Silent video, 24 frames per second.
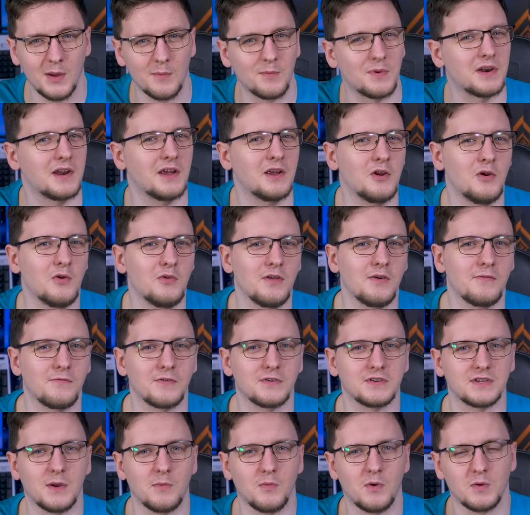But I know that
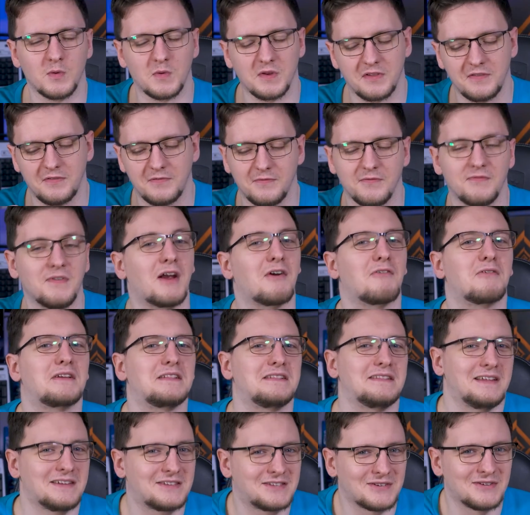for someone with very
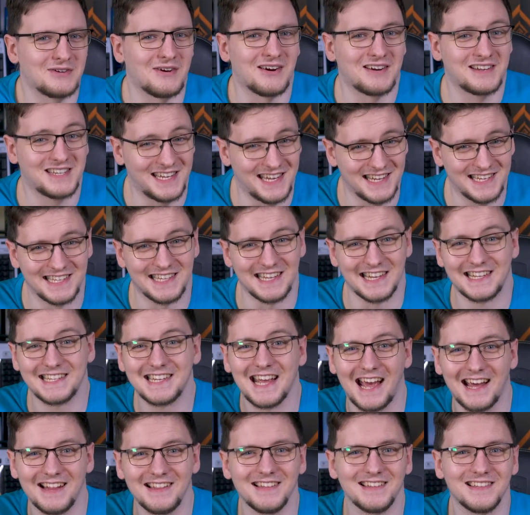little artistic
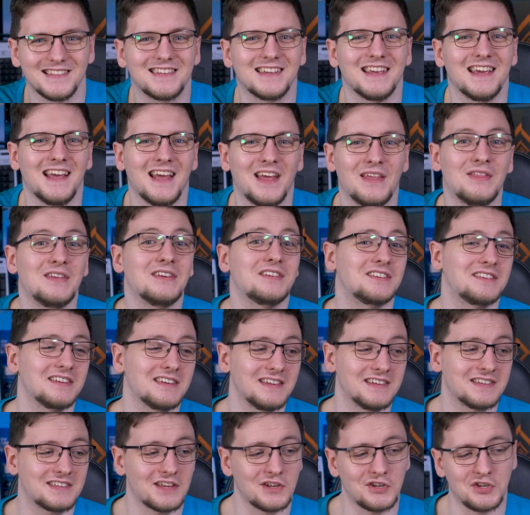talent, this
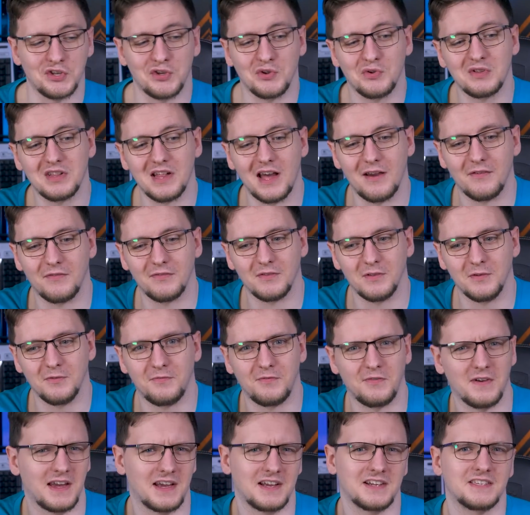is a new level
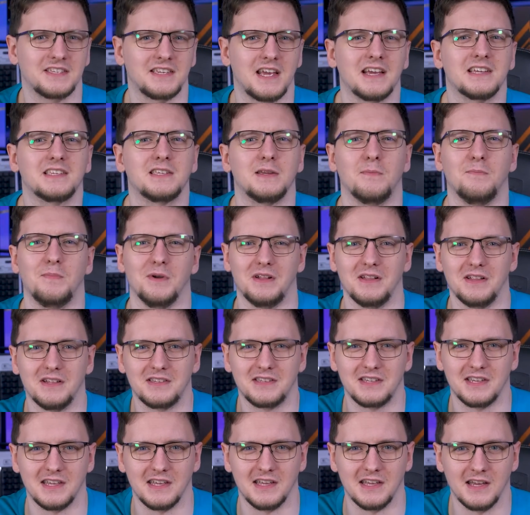of
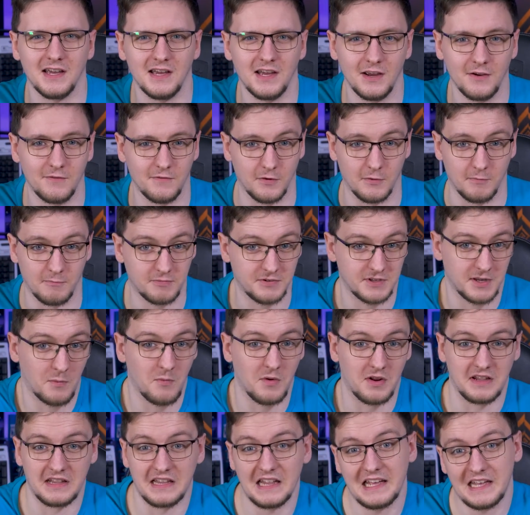accessibility for
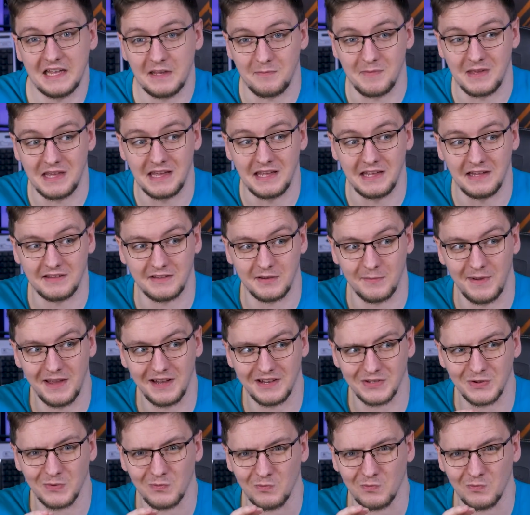someone like me to make